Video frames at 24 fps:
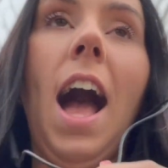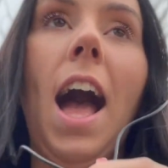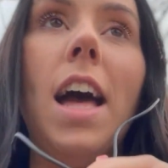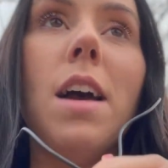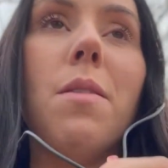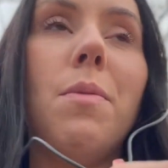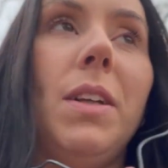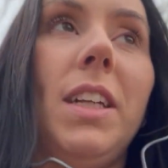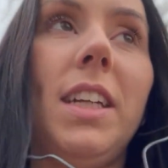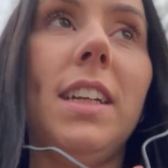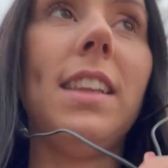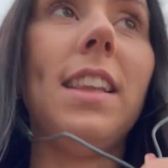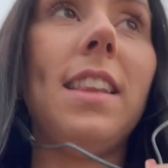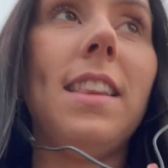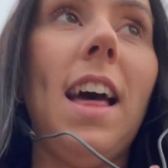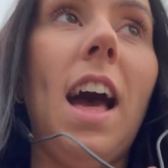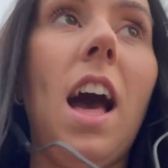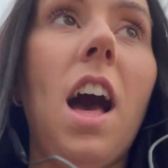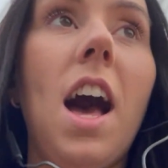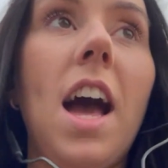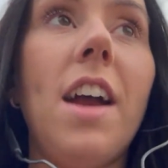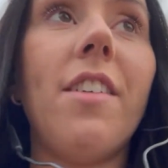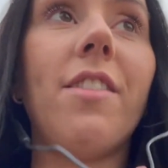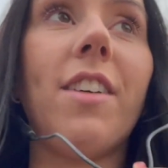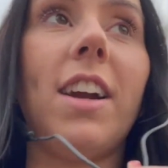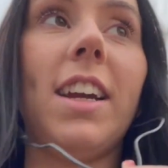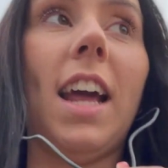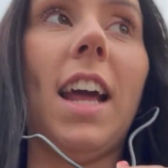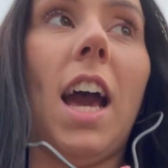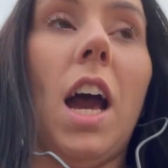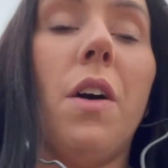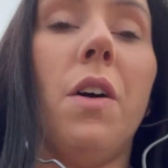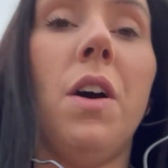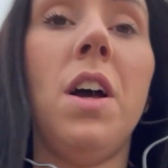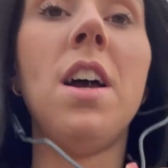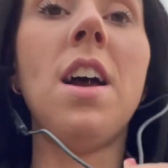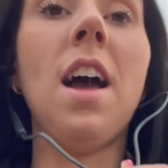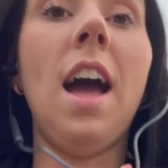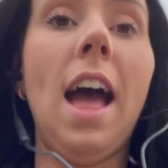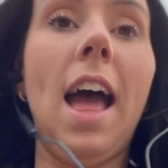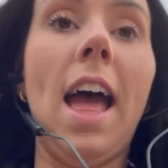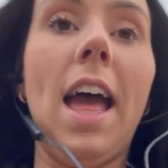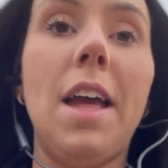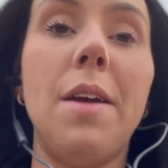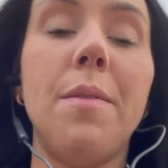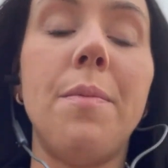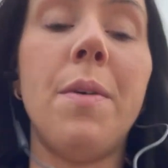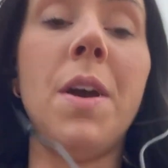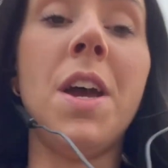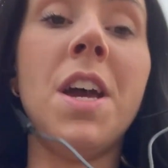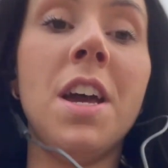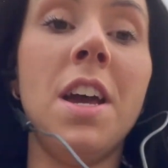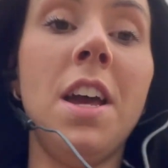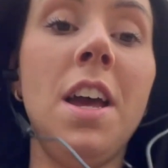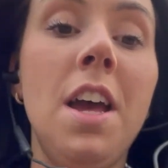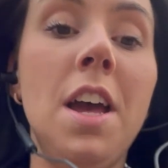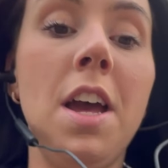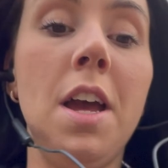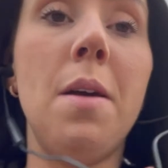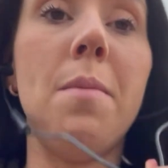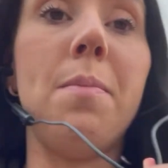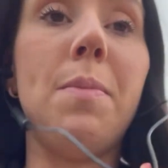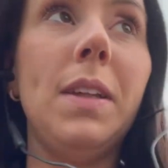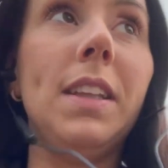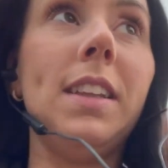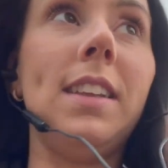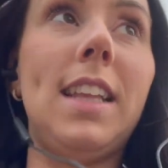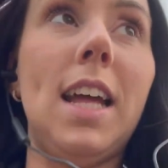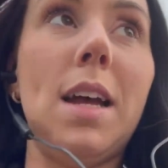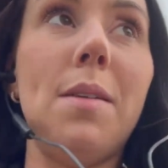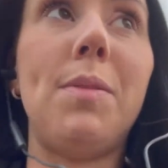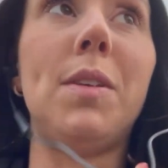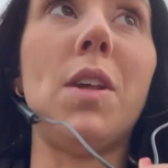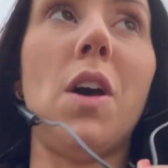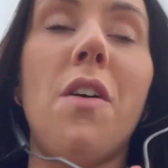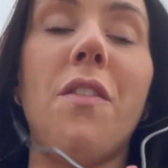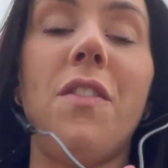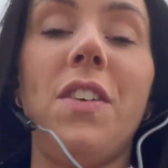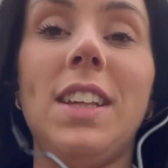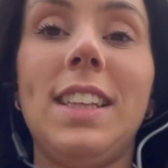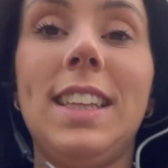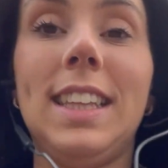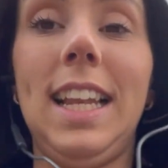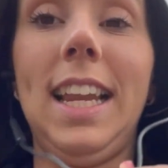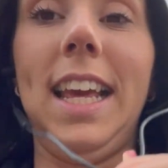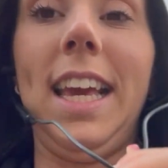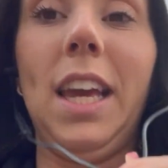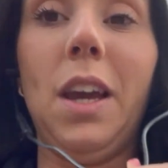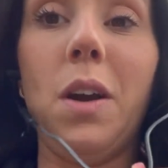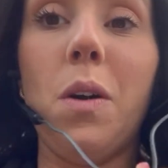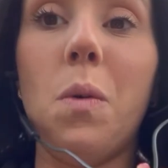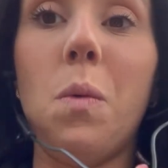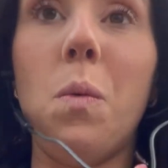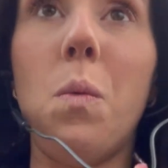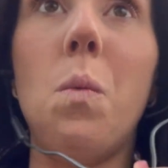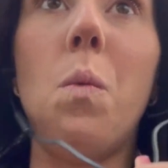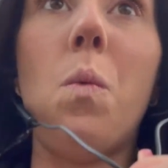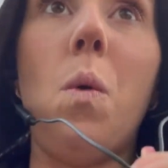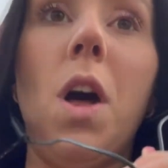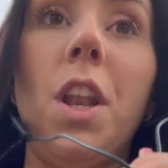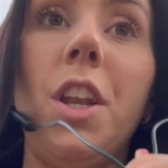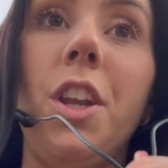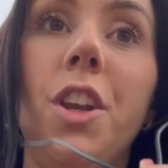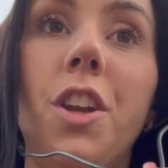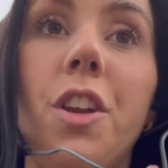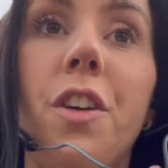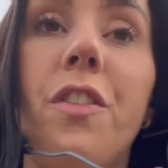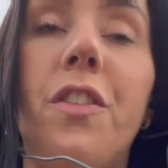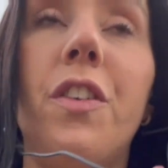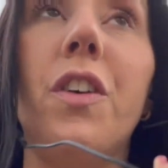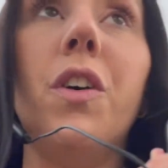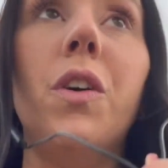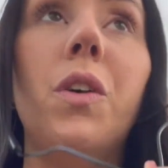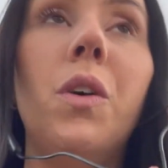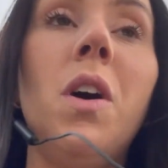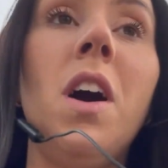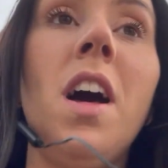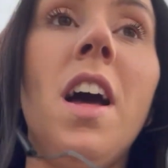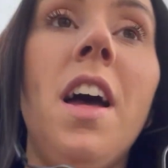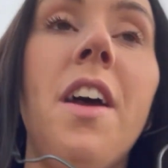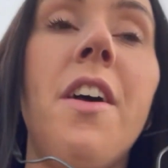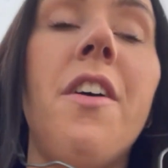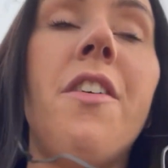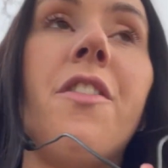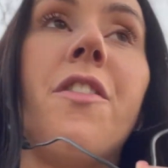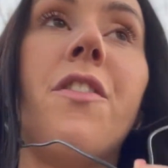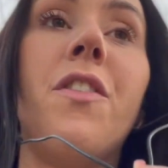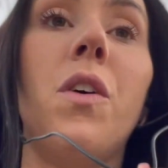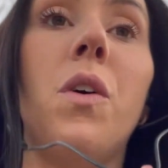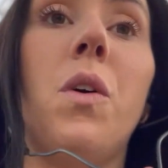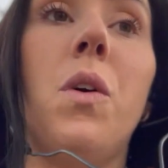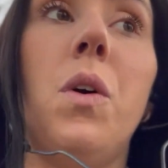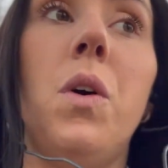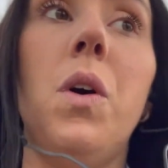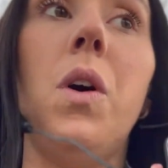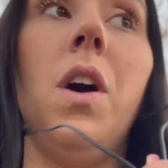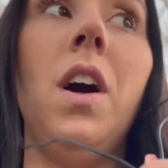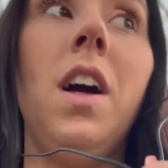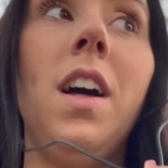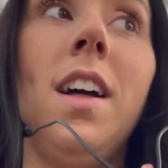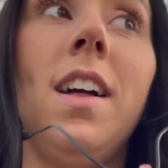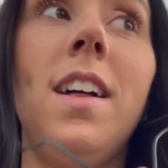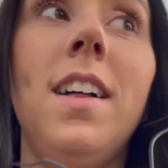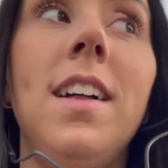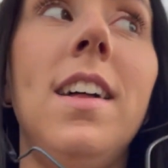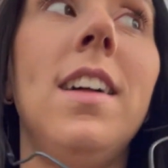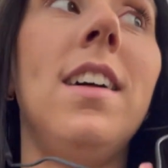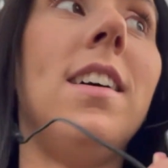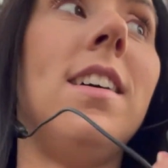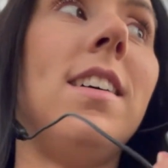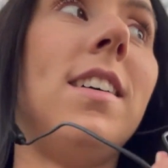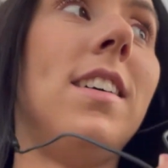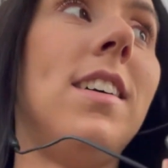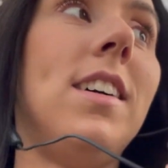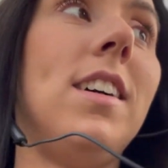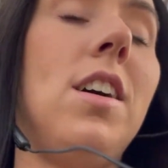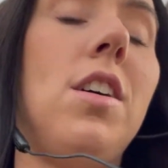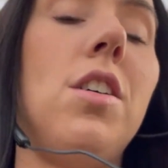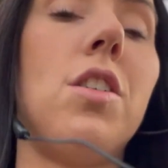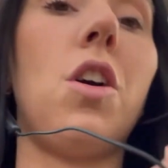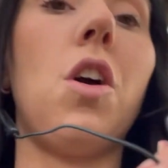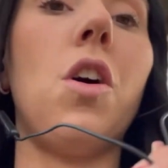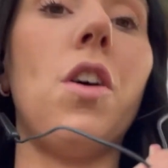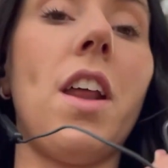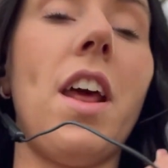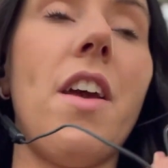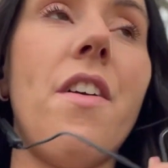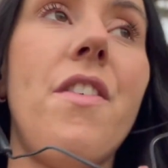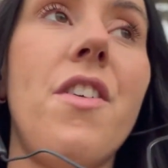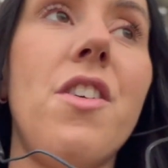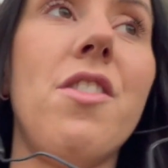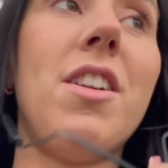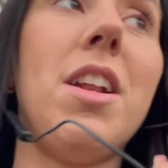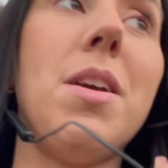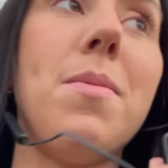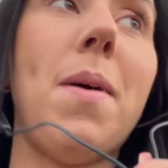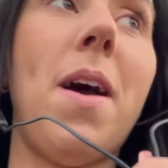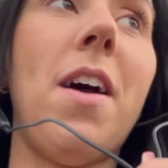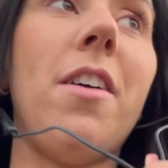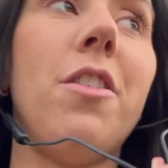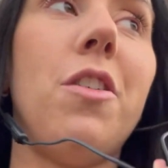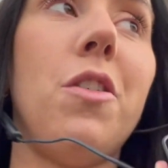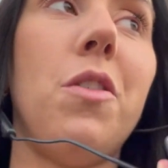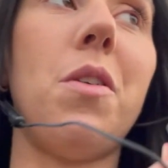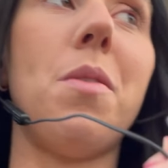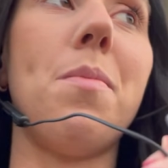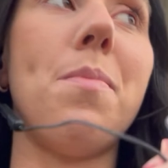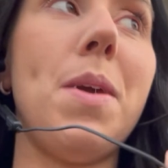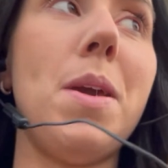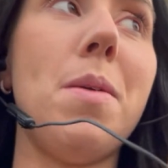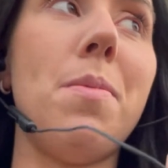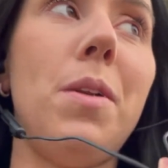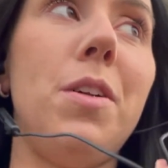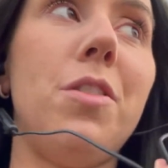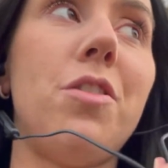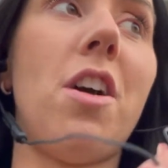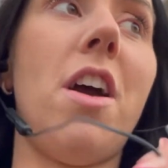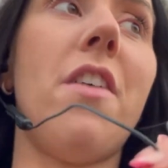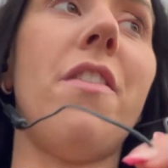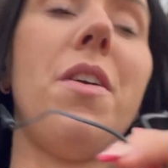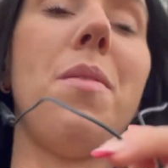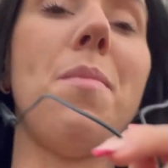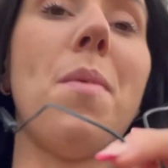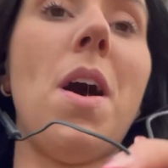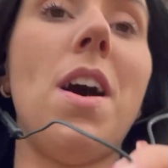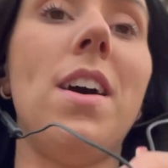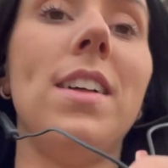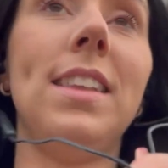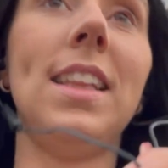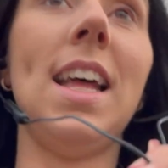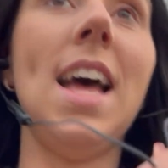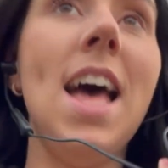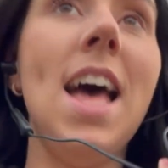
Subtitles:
which isn't that high right now. But steps are obviously wonderful for, oh God, I feel really paranoid when people are driving past.